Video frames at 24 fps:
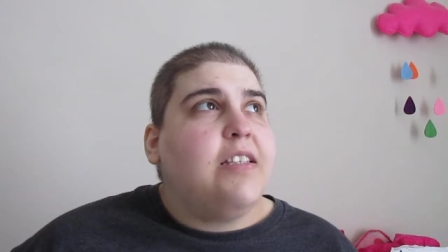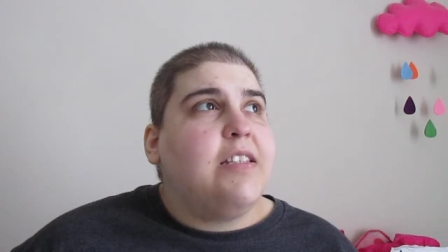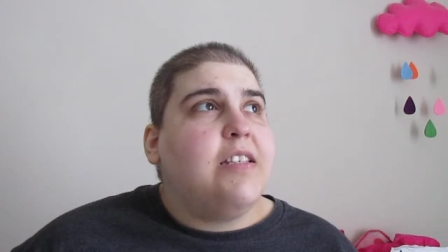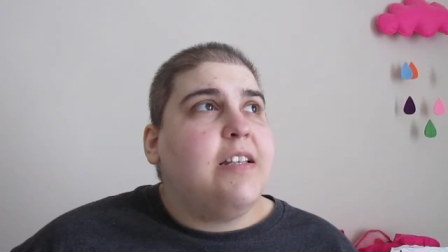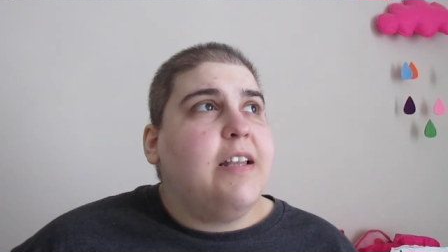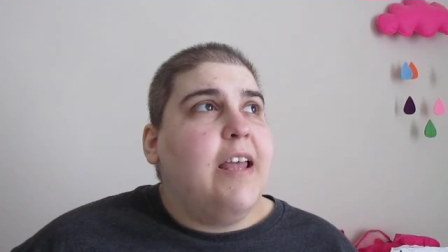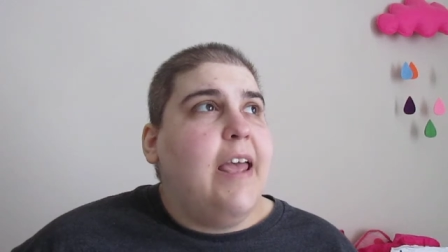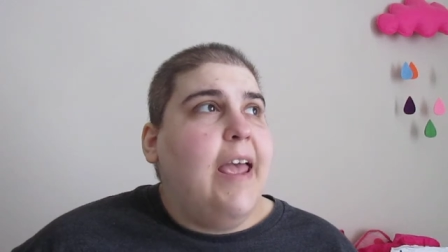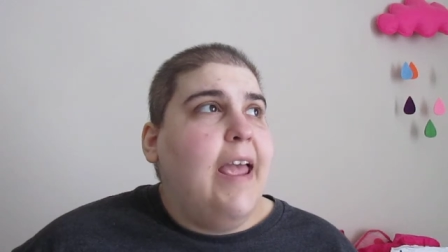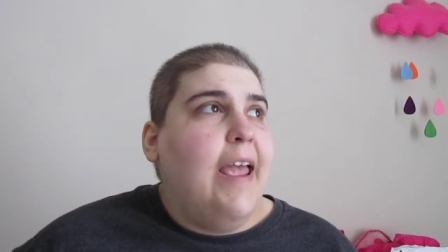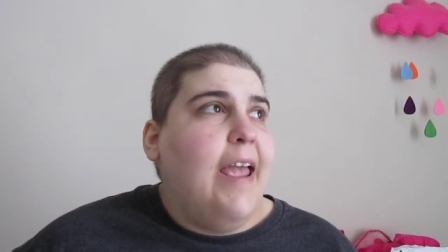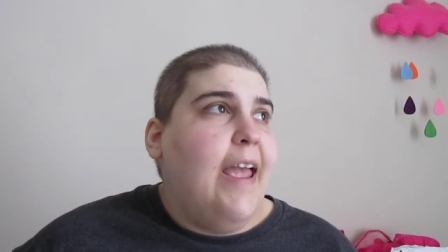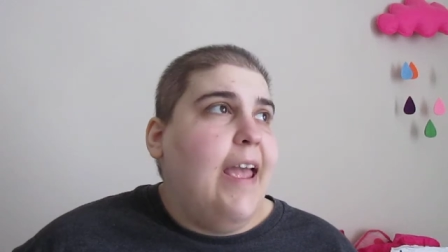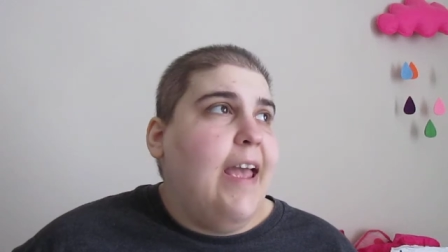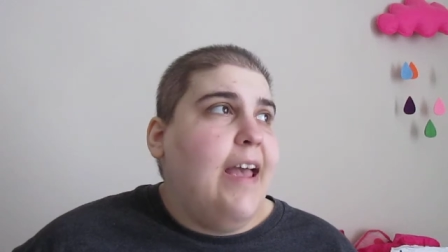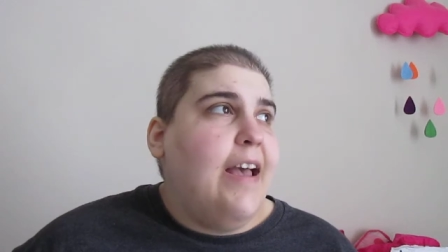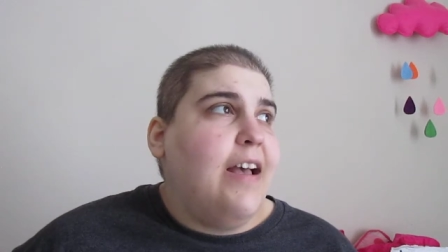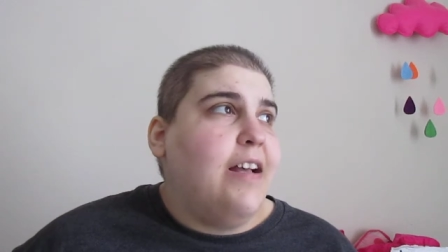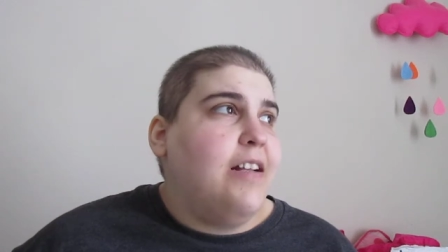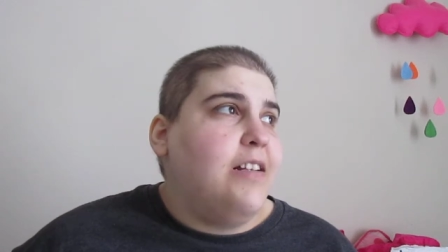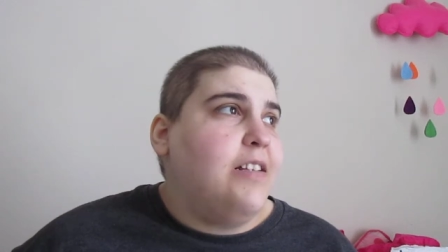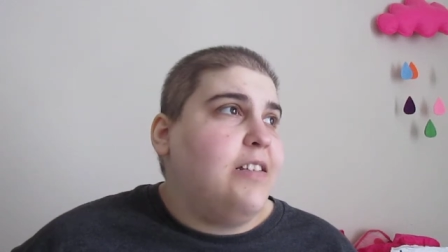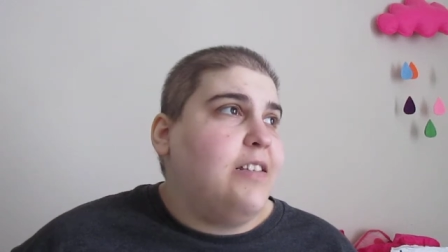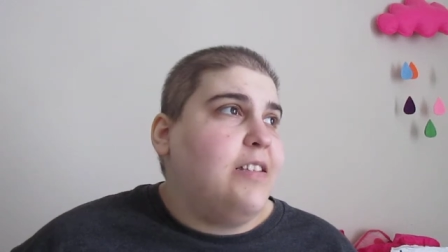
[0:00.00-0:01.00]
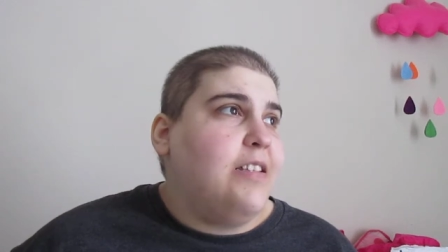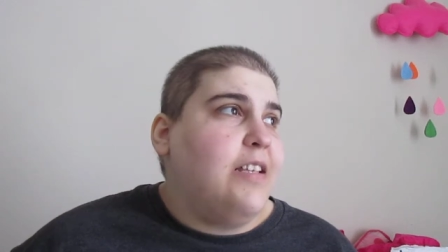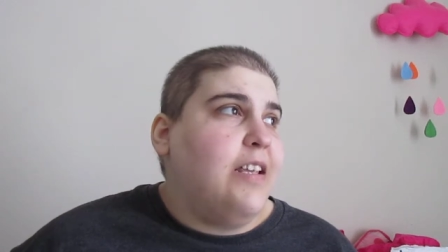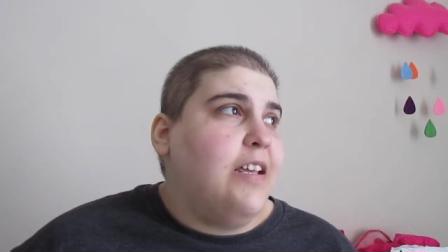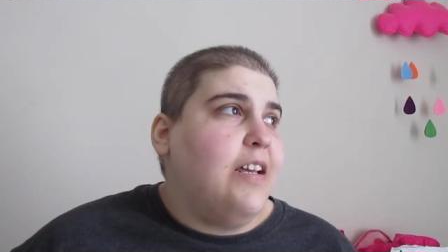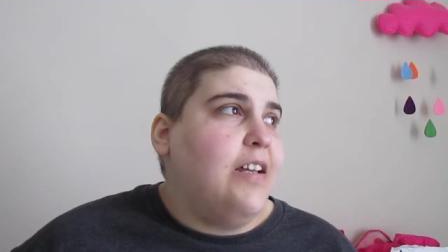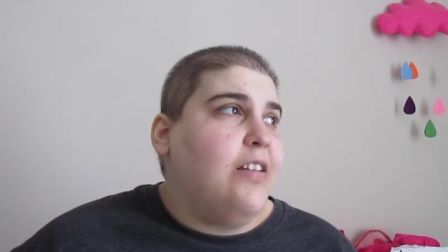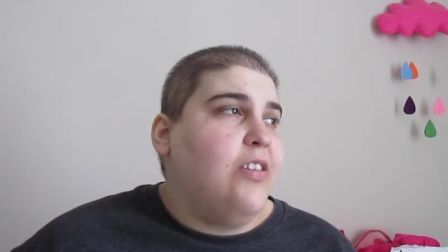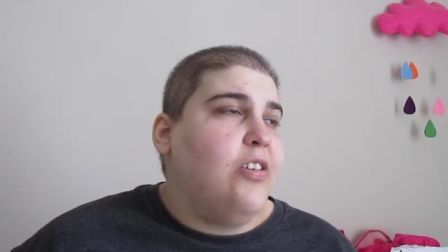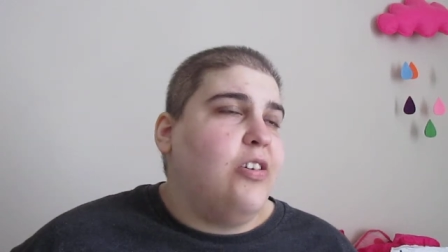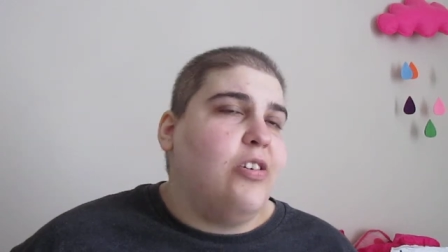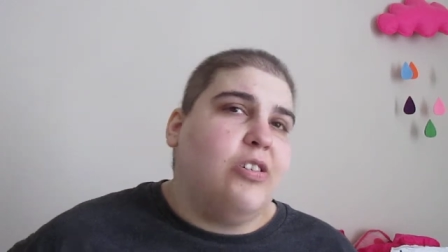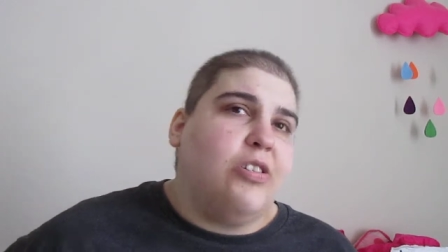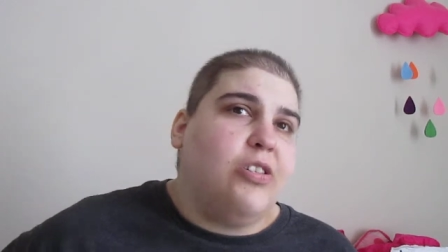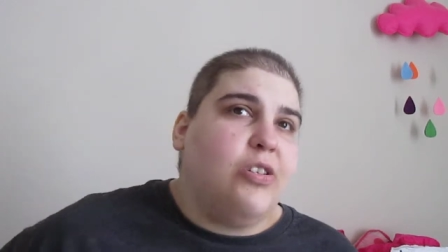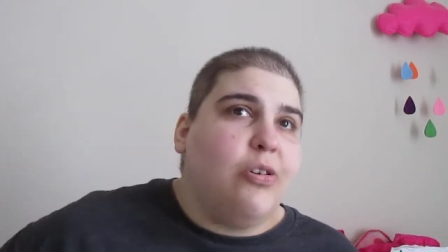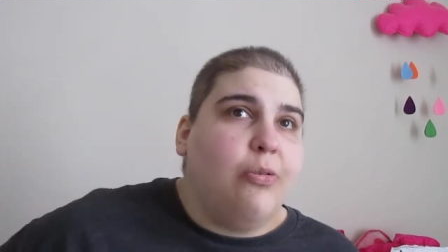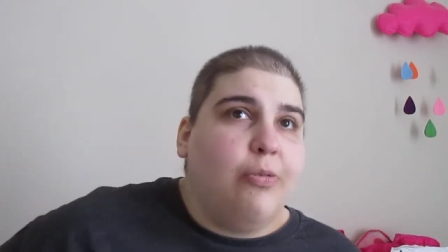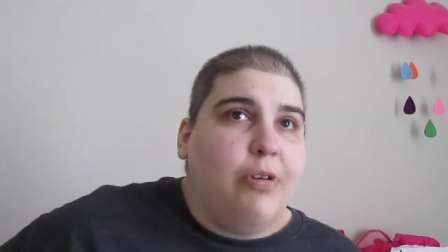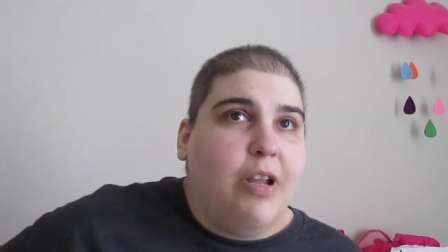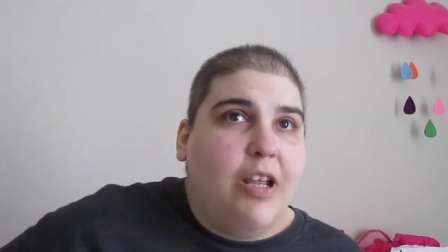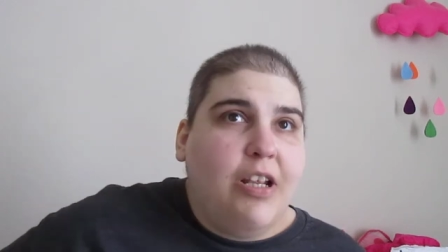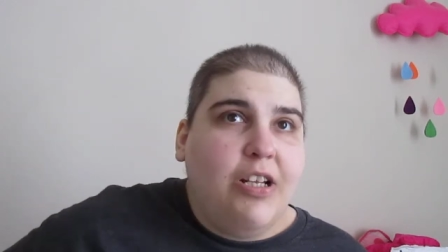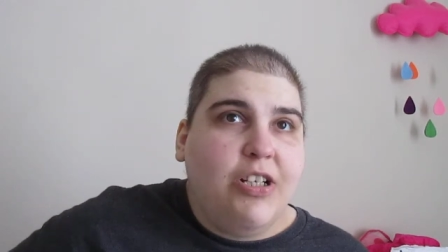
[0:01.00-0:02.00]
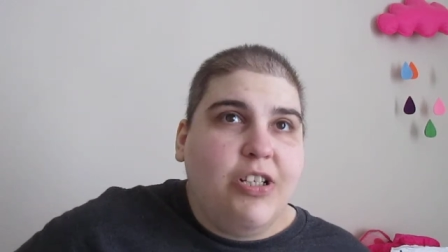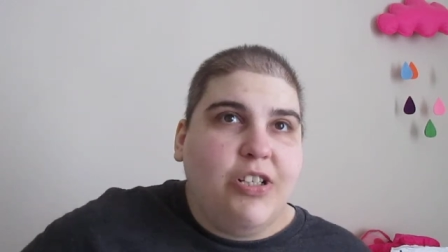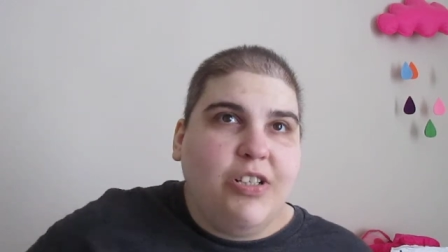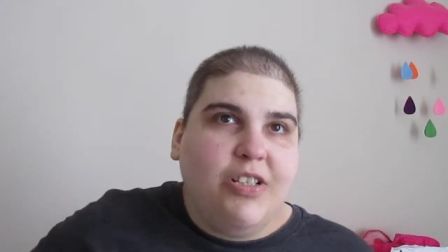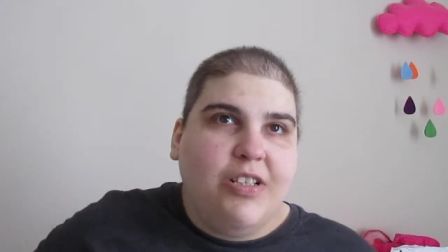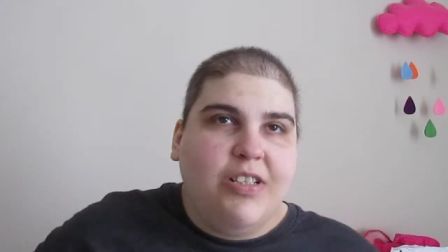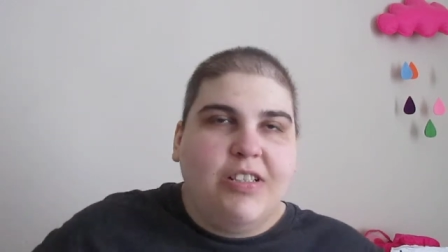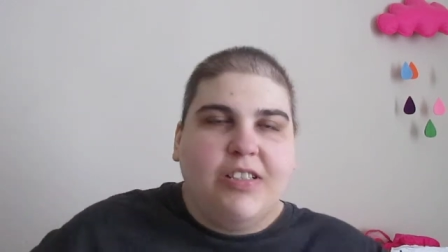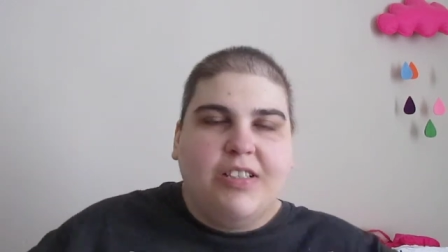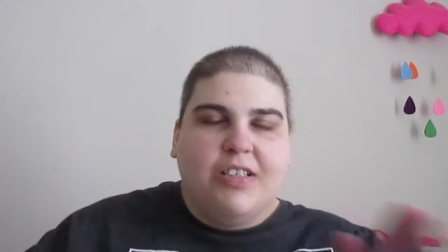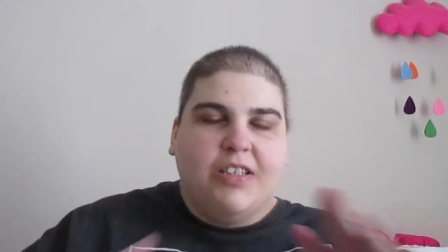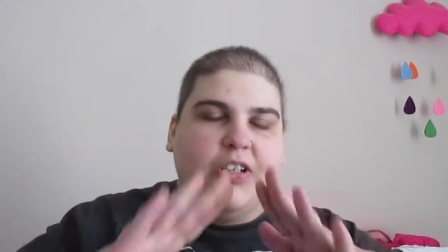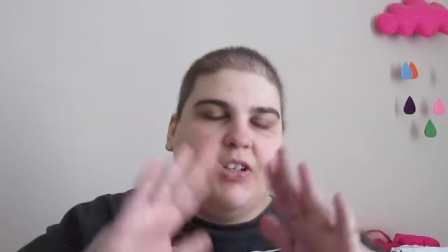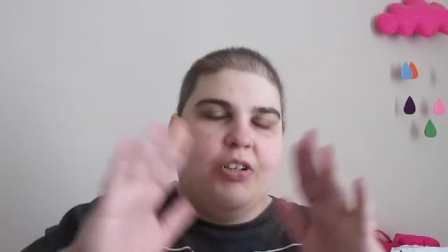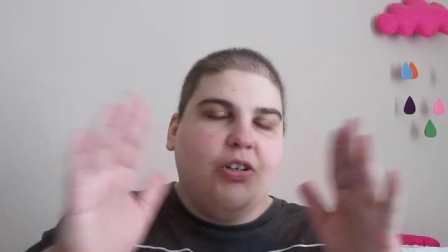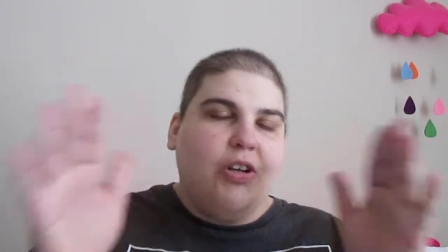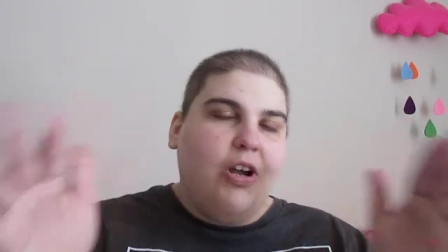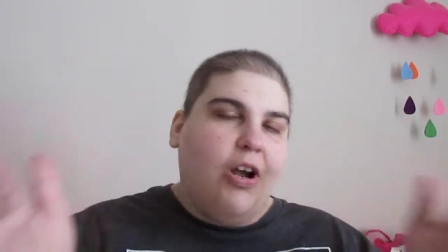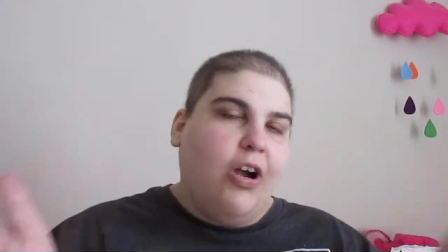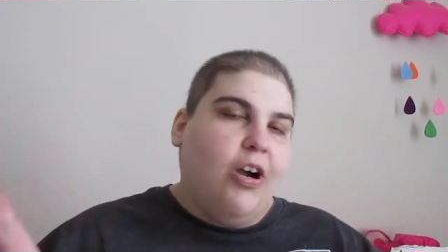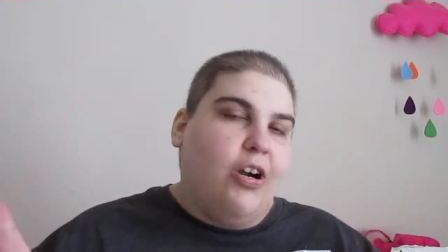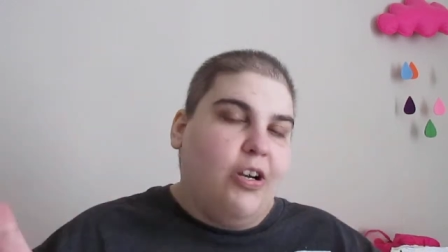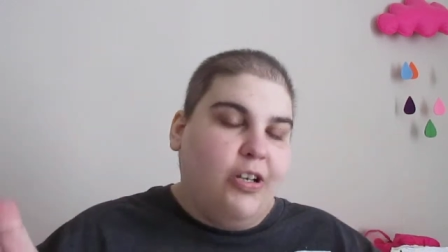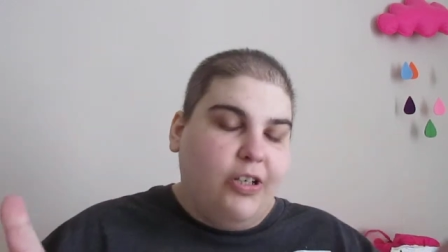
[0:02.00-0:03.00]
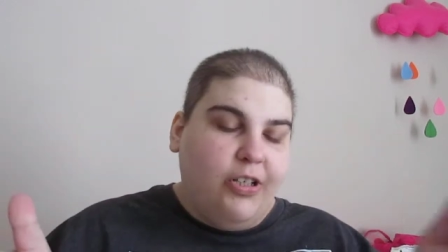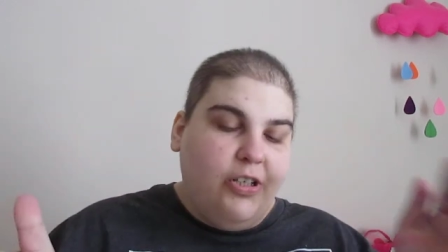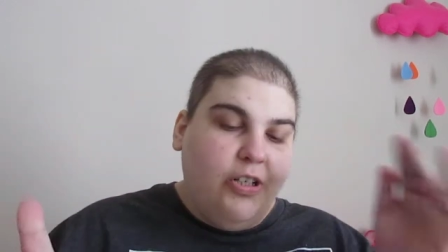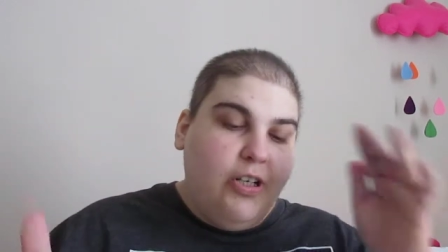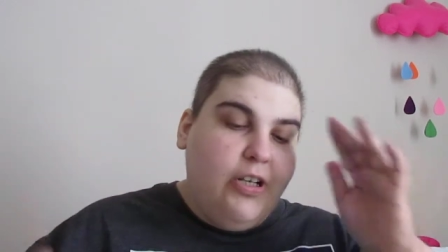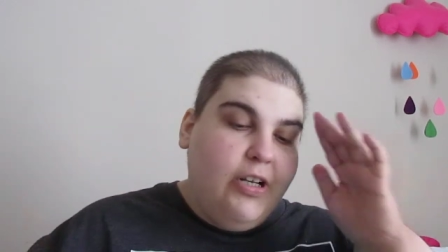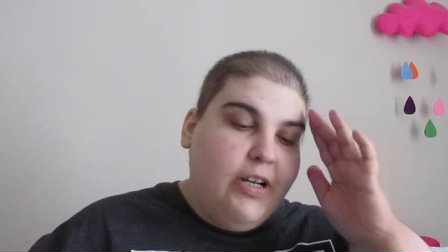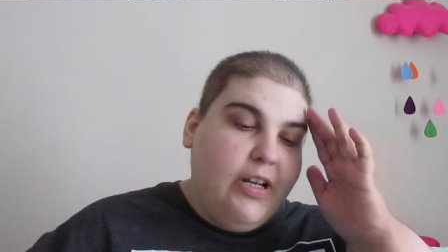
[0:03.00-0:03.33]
and hats and there's donations, a little cart.